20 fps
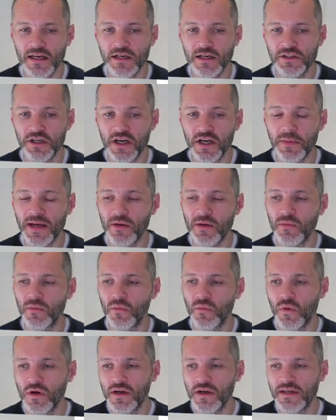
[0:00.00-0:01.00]
So you can pick
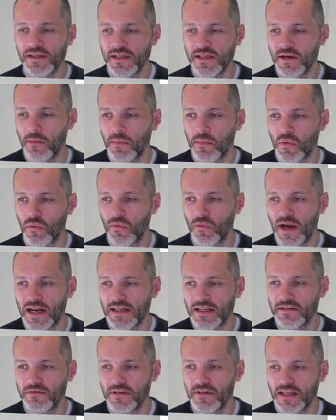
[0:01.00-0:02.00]
one of these up
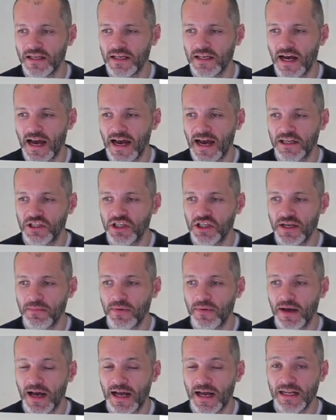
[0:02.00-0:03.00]
relatively cheap,
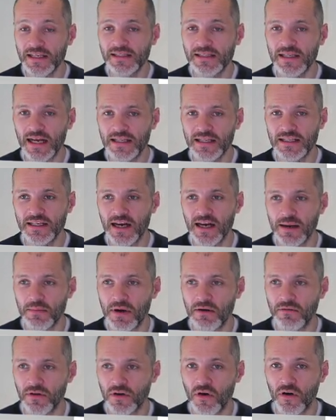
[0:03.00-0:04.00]
at least at the time
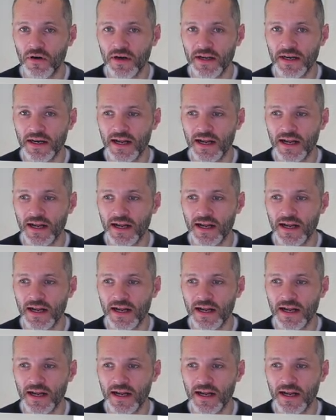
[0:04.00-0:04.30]
of recording.